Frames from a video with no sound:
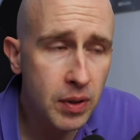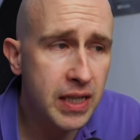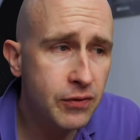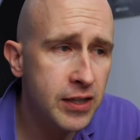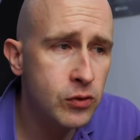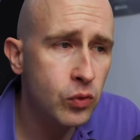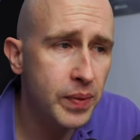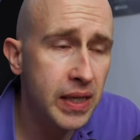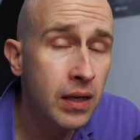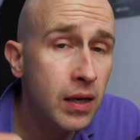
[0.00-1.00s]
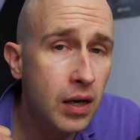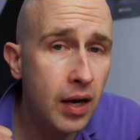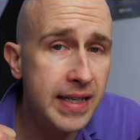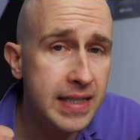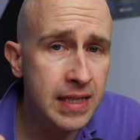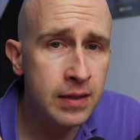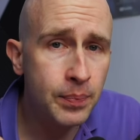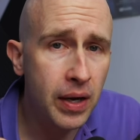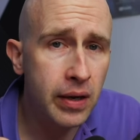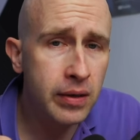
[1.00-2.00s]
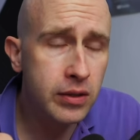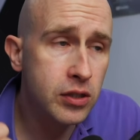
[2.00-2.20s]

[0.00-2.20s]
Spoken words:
My defense would be, I didn't park,